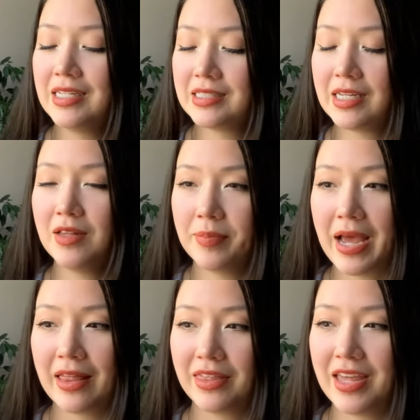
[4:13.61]

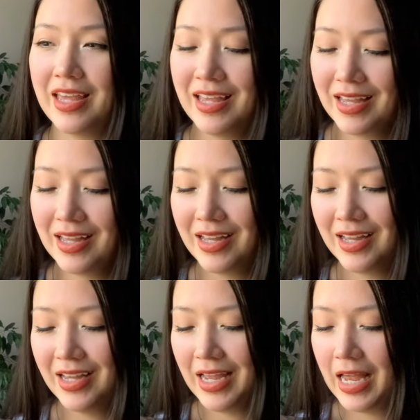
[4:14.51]
Telepathy,
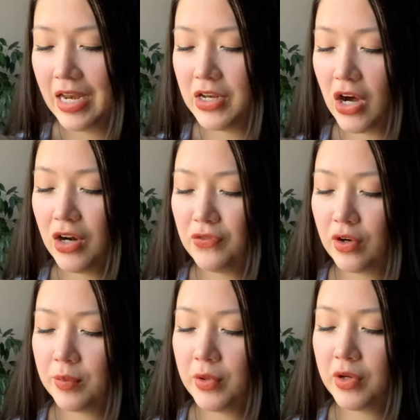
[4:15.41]

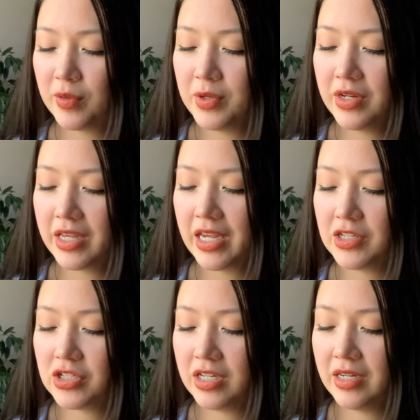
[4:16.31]
nonverbal
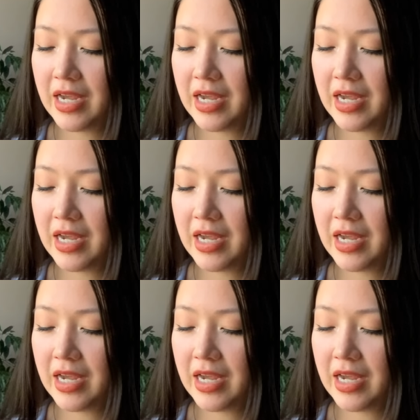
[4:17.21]
communication,